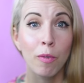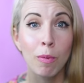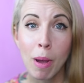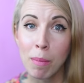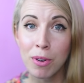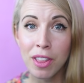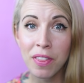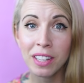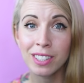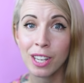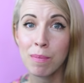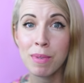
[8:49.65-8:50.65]
Remember that
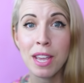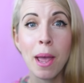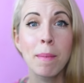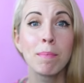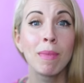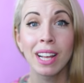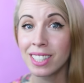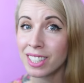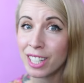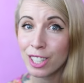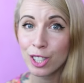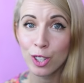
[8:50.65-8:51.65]
this can be a
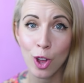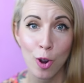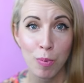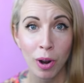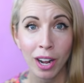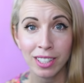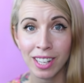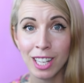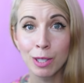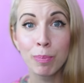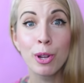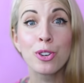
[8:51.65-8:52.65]
messy and slow
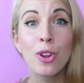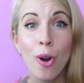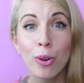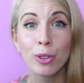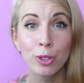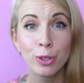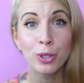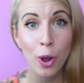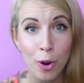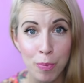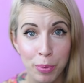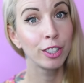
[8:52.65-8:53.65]
process, but don't lose
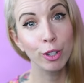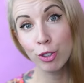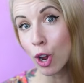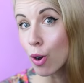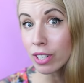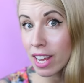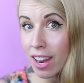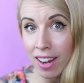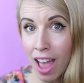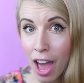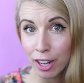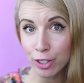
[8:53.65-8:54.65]
hope. So don't take an
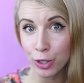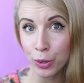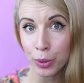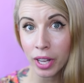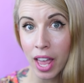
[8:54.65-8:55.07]
attitude